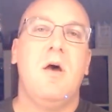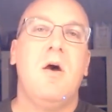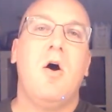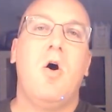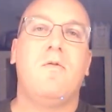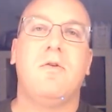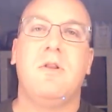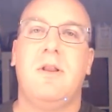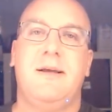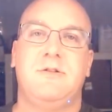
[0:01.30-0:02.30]
Over the
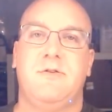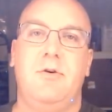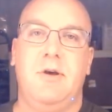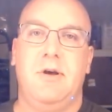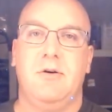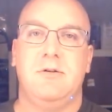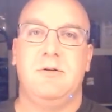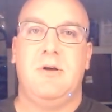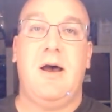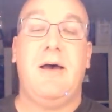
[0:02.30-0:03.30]
last few years,
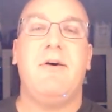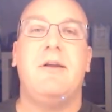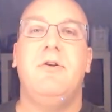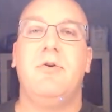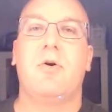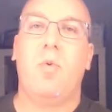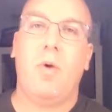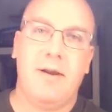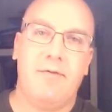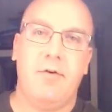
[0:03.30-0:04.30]
I've had to do quite a
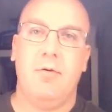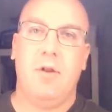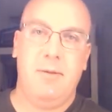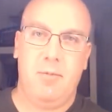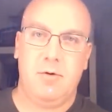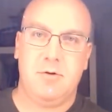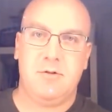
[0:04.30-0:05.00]
few lightboards.